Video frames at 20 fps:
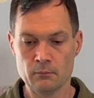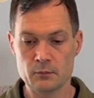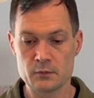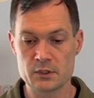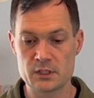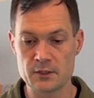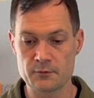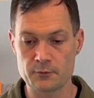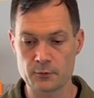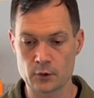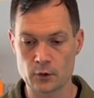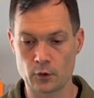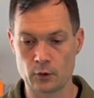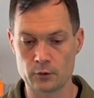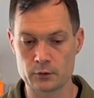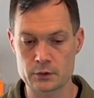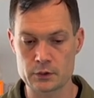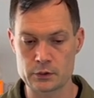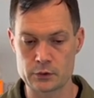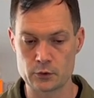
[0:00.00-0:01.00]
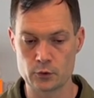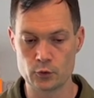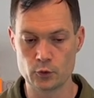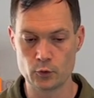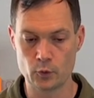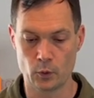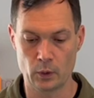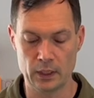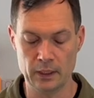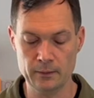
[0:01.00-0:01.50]
difficult
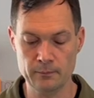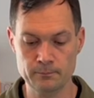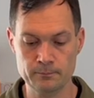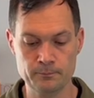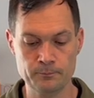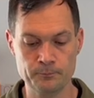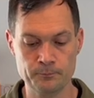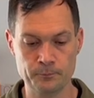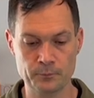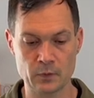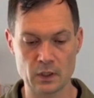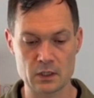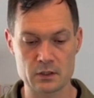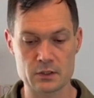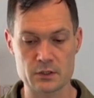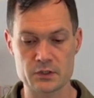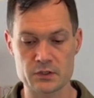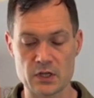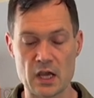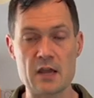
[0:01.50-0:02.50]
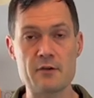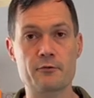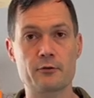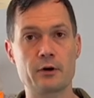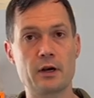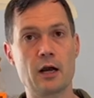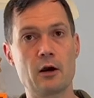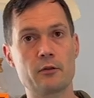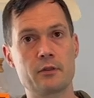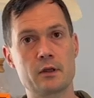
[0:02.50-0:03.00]
to
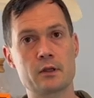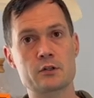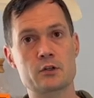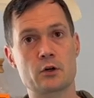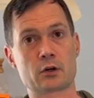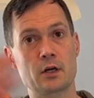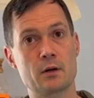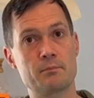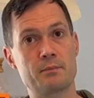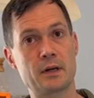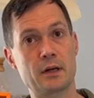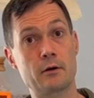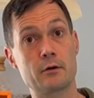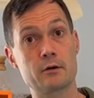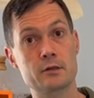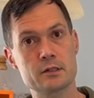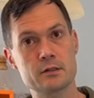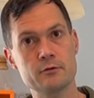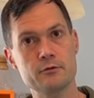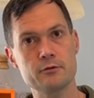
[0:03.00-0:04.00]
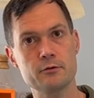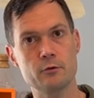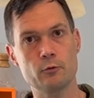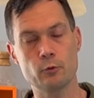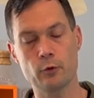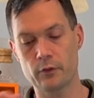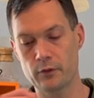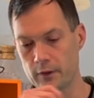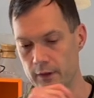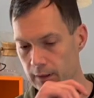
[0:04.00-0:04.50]
decipher how things are comparative
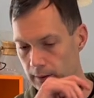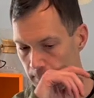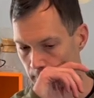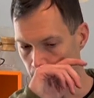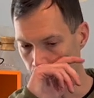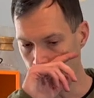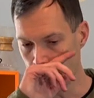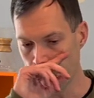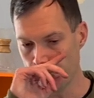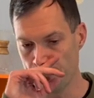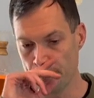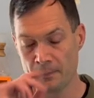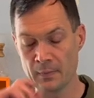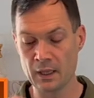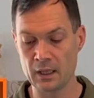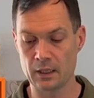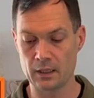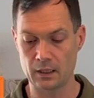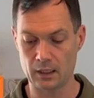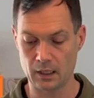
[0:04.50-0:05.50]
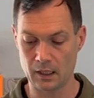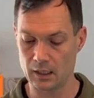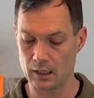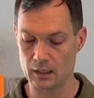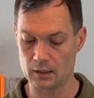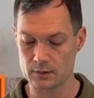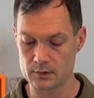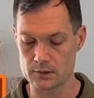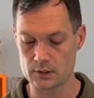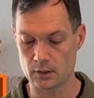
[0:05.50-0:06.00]
within it.
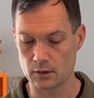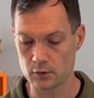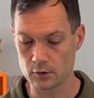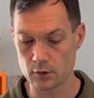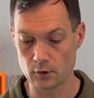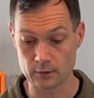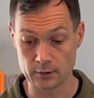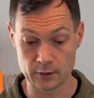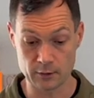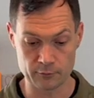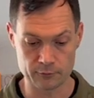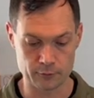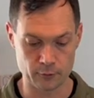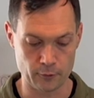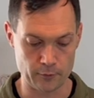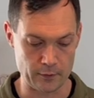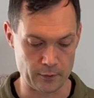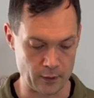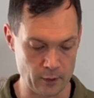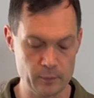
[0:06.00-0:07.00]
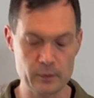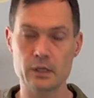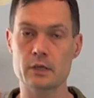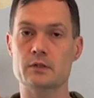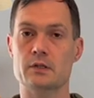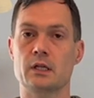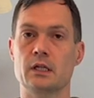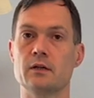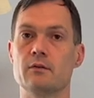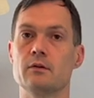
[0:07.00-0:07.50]
And I'll go a little further here
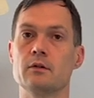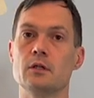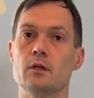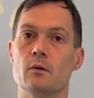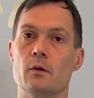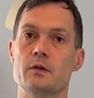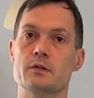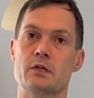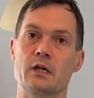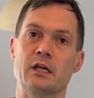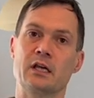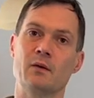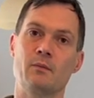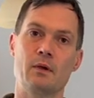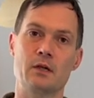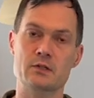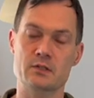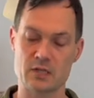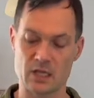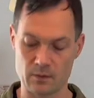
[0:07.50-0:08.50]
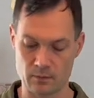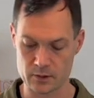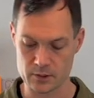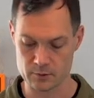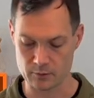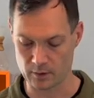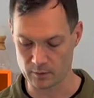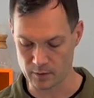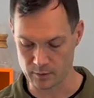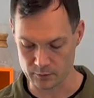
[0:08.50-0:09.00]
because I live in the US and I can make statements
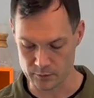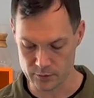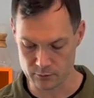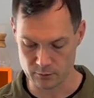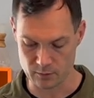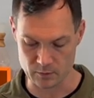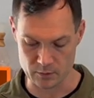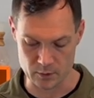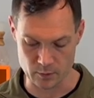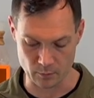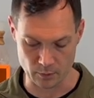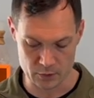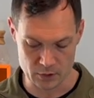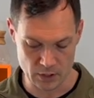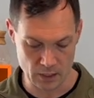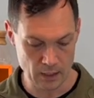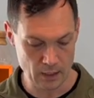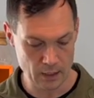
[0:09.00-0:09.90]
without people suing me too much.